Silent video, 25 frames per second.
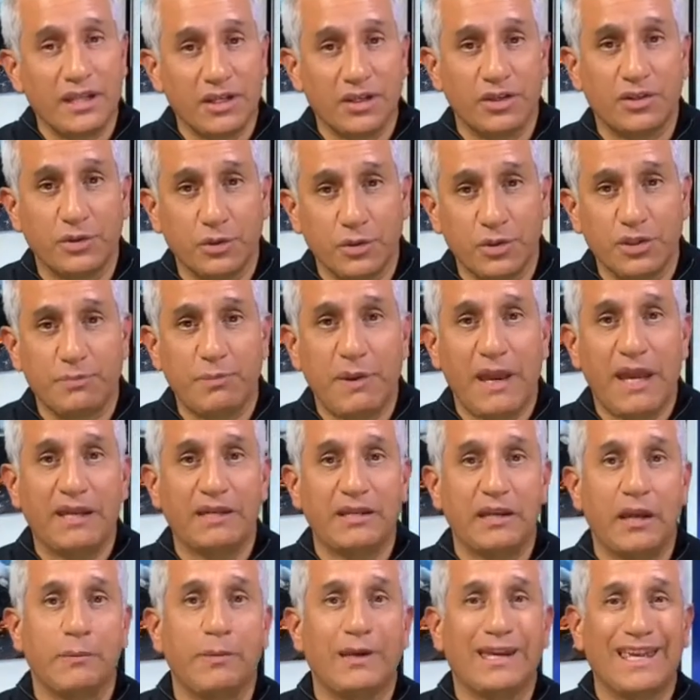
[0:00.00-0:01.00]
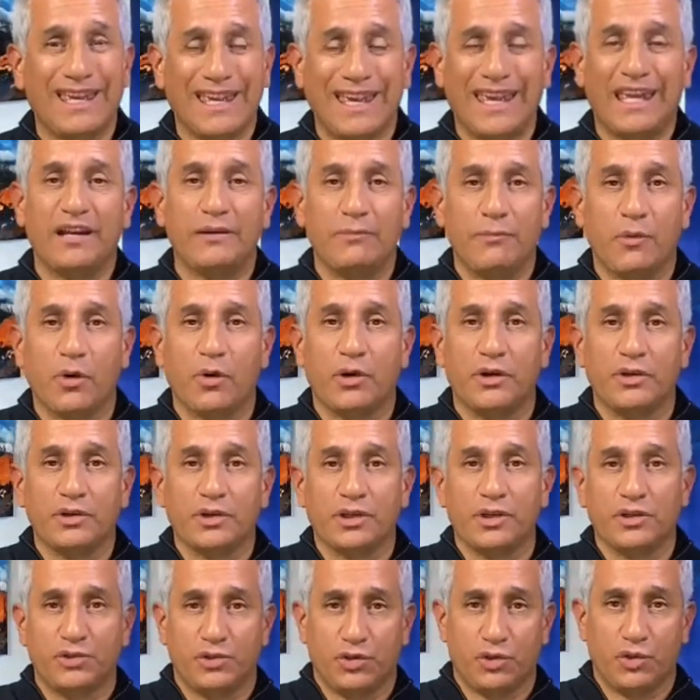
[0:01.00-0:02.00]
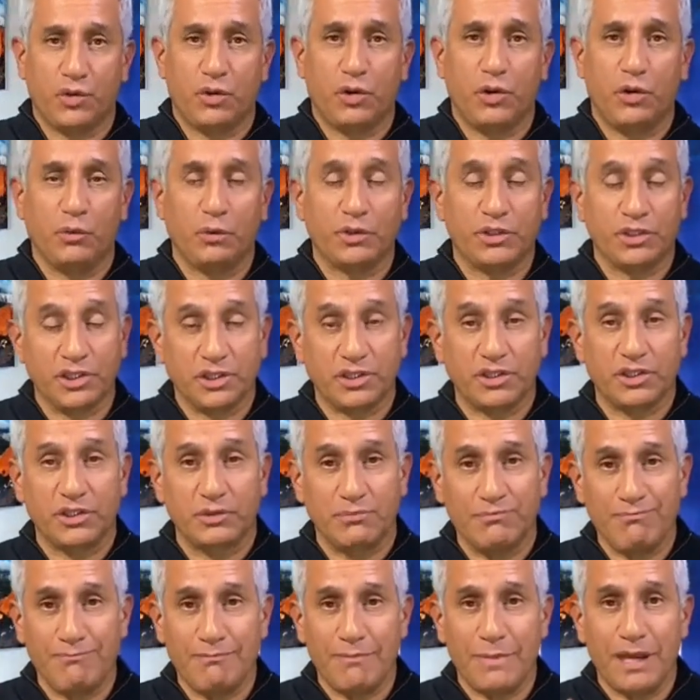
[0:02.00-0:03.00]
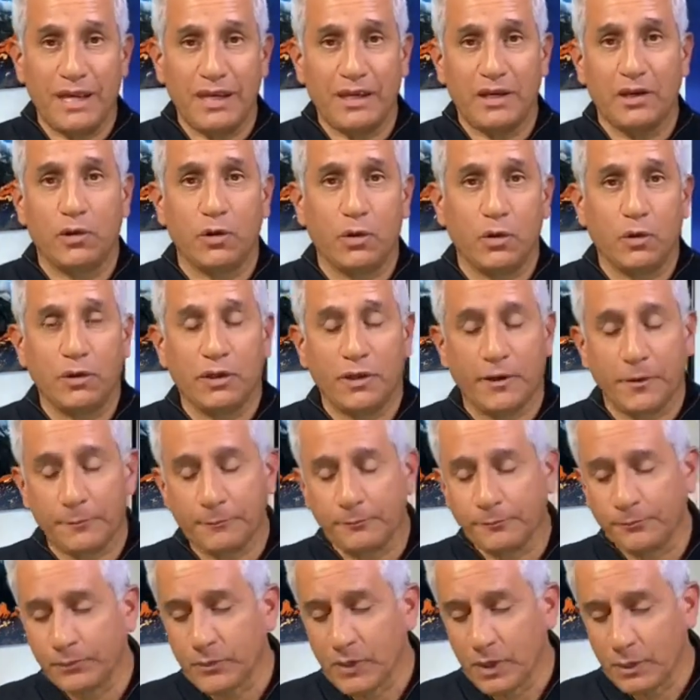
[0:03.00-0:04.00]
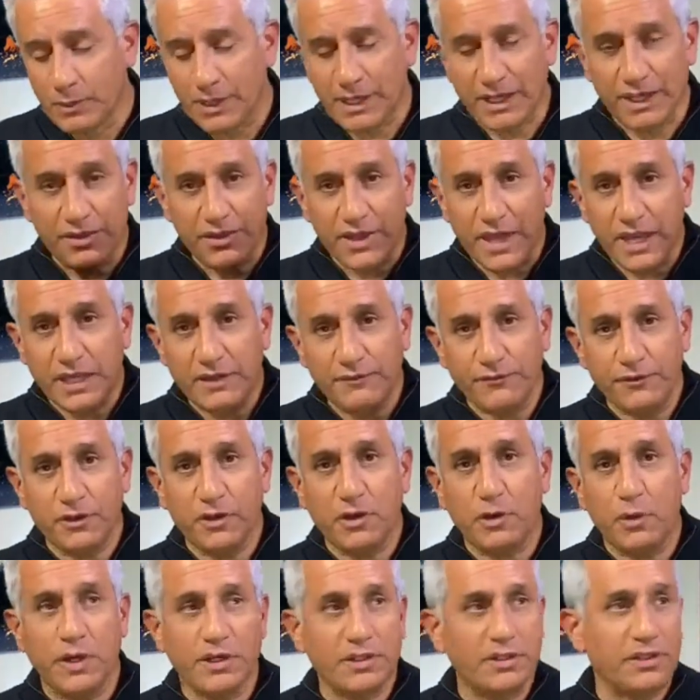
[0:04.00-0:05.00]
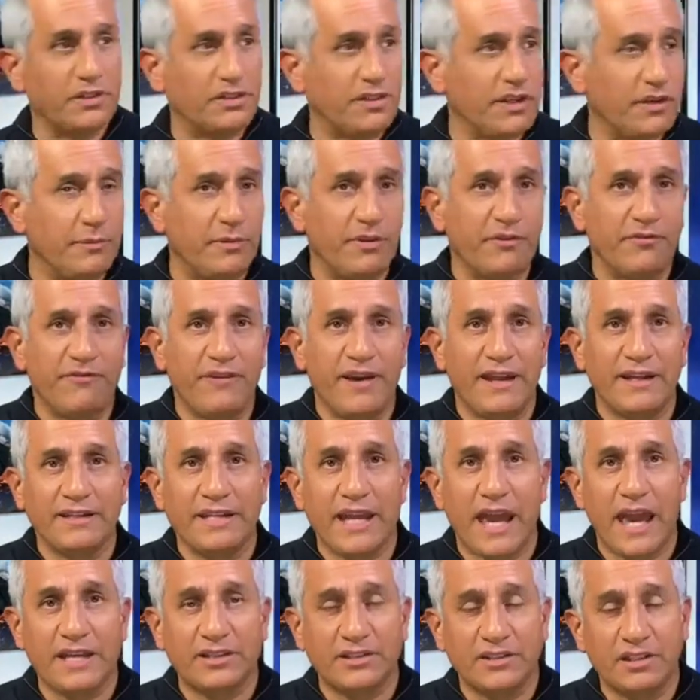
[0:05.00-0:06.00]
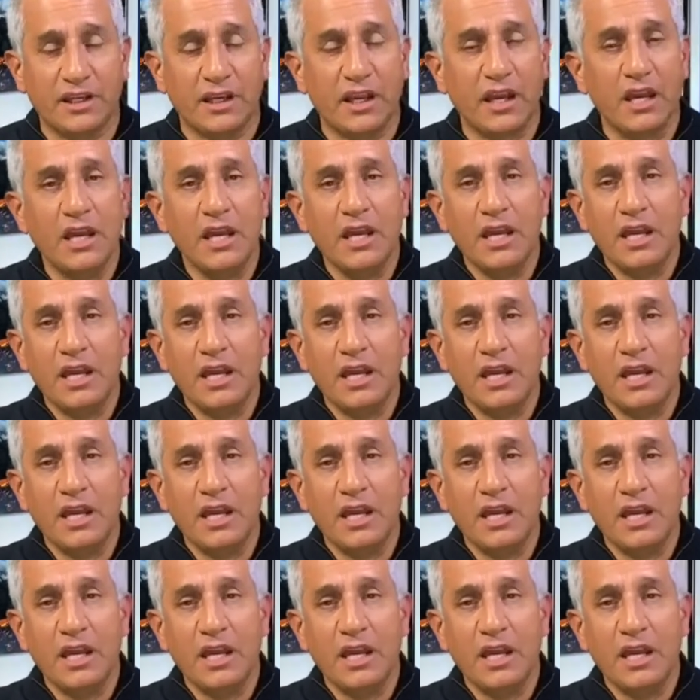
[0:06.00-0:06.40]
us through this pandemic and get it more under control, which is the main goal here. But again, thank you for the questions. They've been fantastic.